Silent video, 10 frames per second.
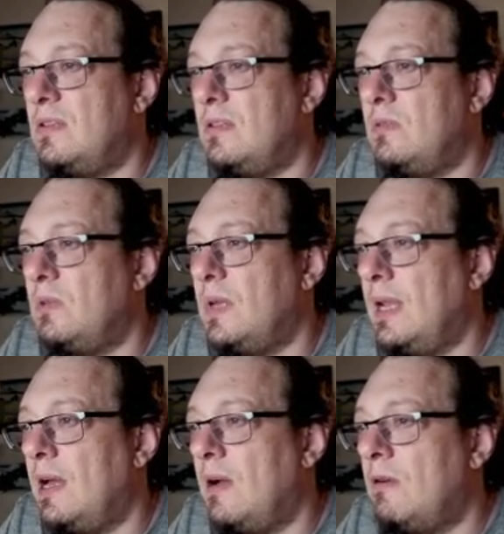it to
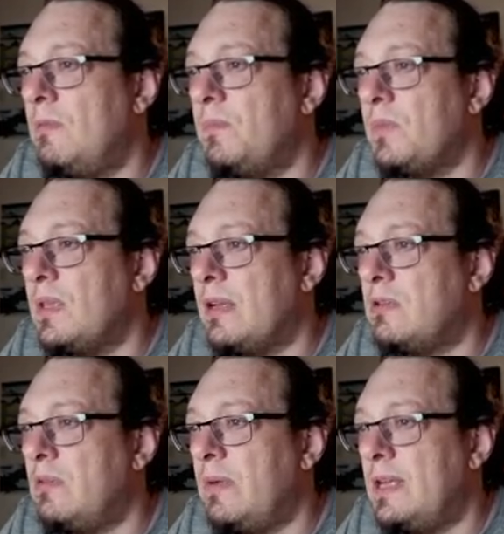allow,
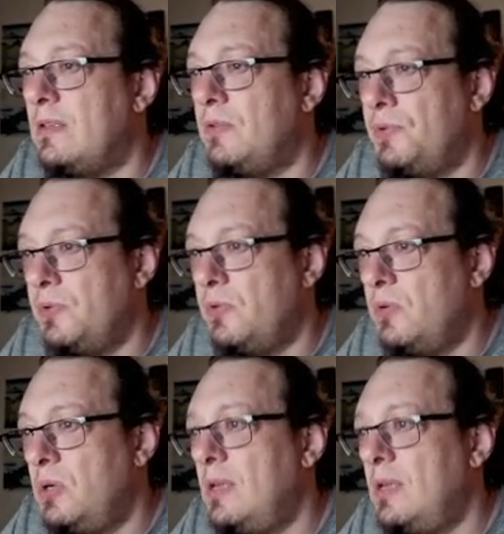activate the rule,